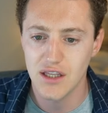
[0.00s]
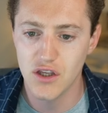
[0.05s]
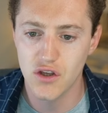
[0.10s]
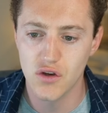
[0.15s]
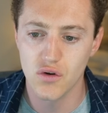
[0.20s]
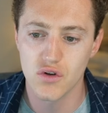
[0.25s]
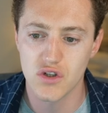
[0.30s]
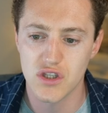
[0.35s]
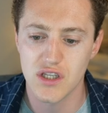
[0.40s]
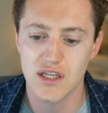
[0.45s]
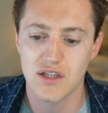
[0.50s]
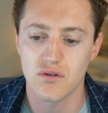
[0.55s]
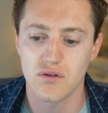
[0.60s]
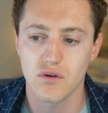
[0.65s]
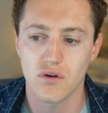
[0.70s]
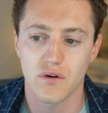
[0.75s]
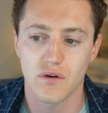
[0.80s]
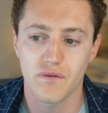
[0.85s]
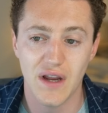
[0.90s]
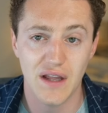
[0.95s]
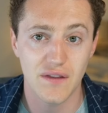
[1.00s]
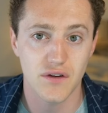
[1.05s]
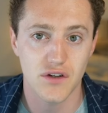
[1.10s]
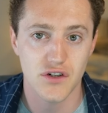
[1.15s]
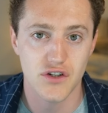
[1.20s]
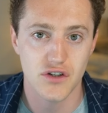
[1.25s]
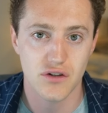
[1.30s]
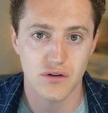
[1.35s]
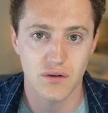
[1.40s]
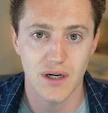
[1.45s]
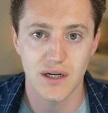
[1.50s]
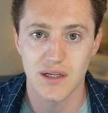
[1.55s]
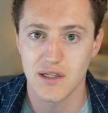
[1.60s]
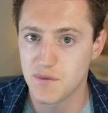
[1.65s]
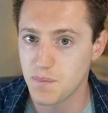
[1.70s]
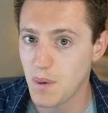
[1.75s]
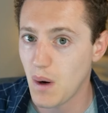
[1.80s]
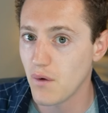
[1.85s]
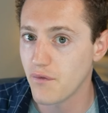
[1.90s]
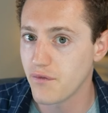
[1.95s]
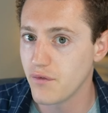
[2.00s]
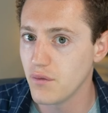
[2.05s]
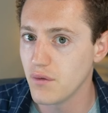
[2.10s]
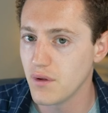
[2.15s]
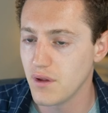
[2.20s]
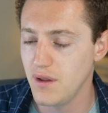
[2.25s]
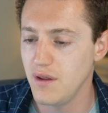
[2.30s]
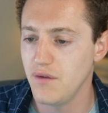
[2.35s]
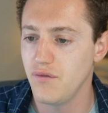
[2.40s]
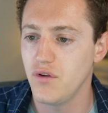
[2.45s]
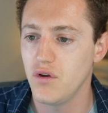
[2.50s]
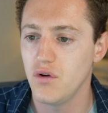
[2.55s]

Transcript: use this to your advantage, all right? It's powerful if